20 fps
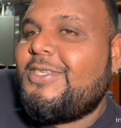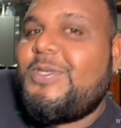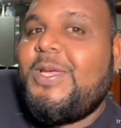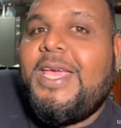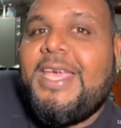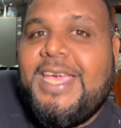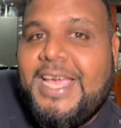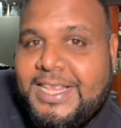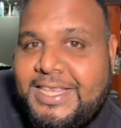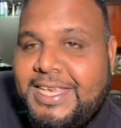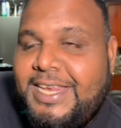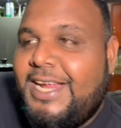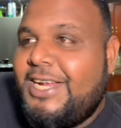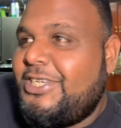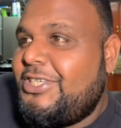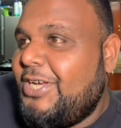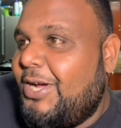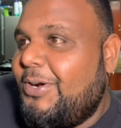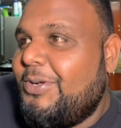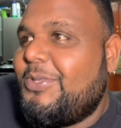so you're getting a
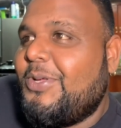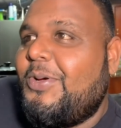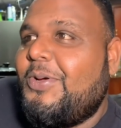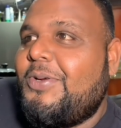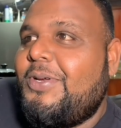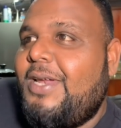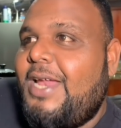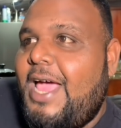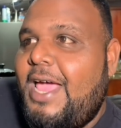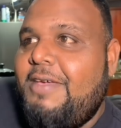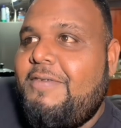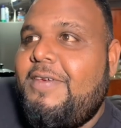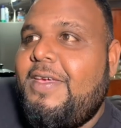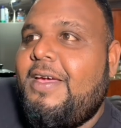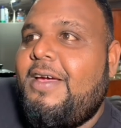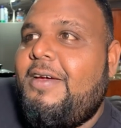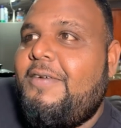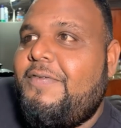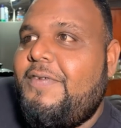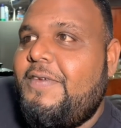shout out live here,
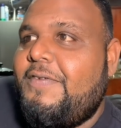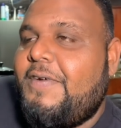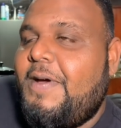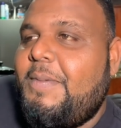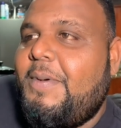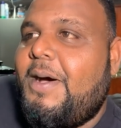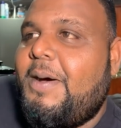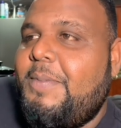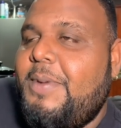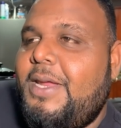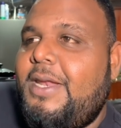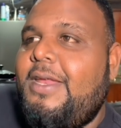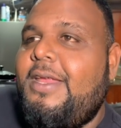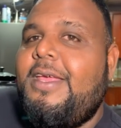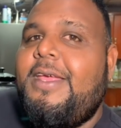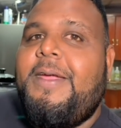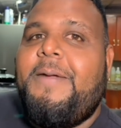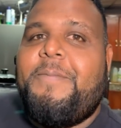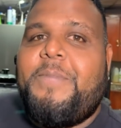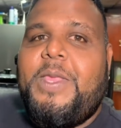Afifa Mohammed.
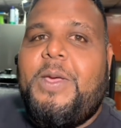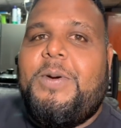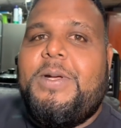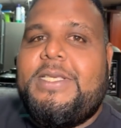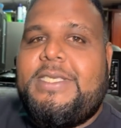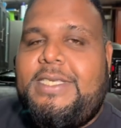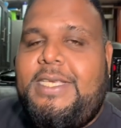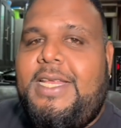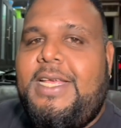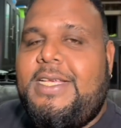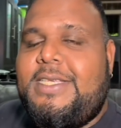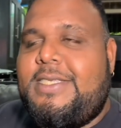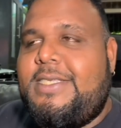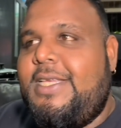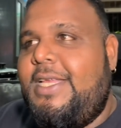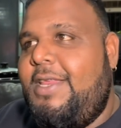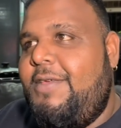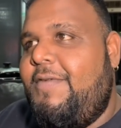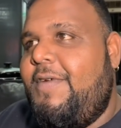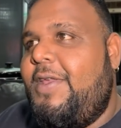They will see this
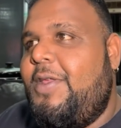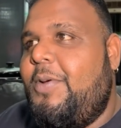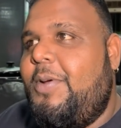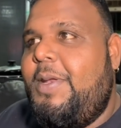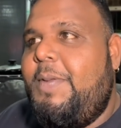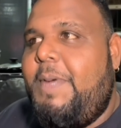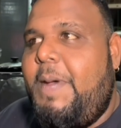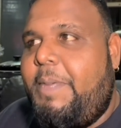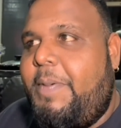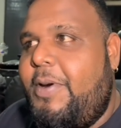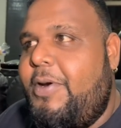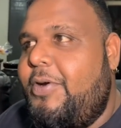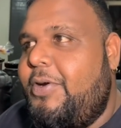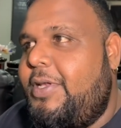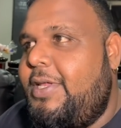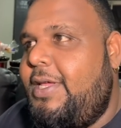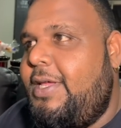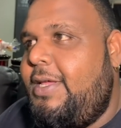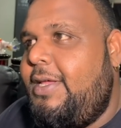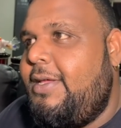in the video with the pepper
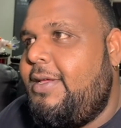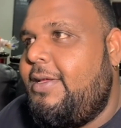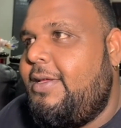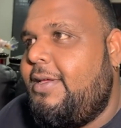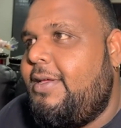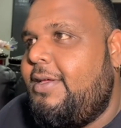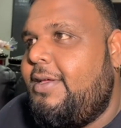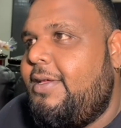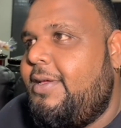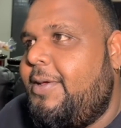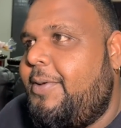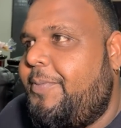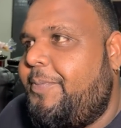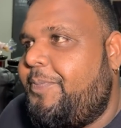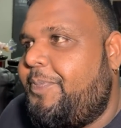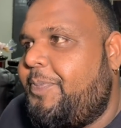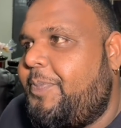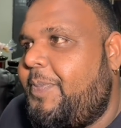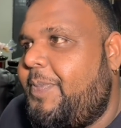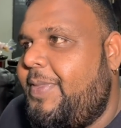roti. When you
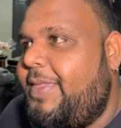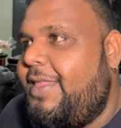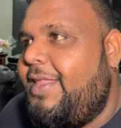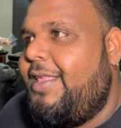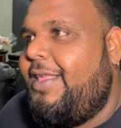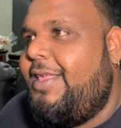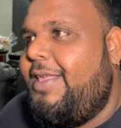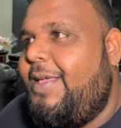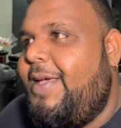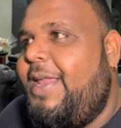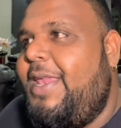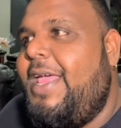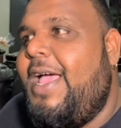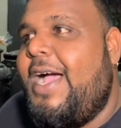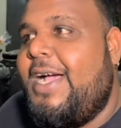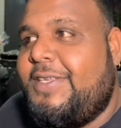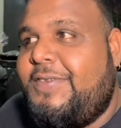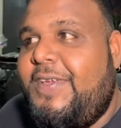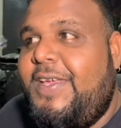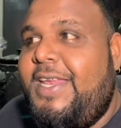ask me, they get it one Yeah, they
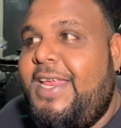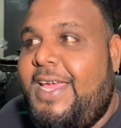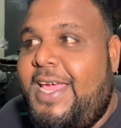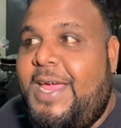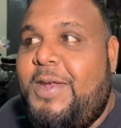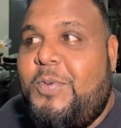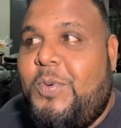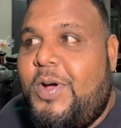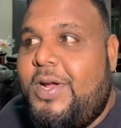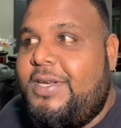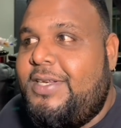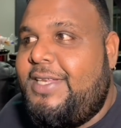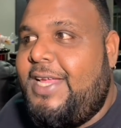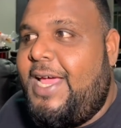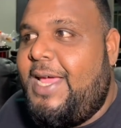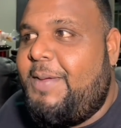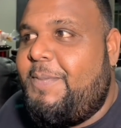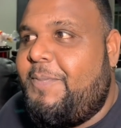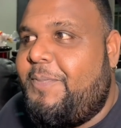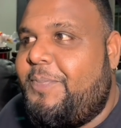ask me, they get it one
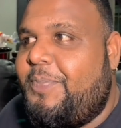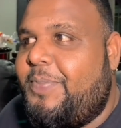time.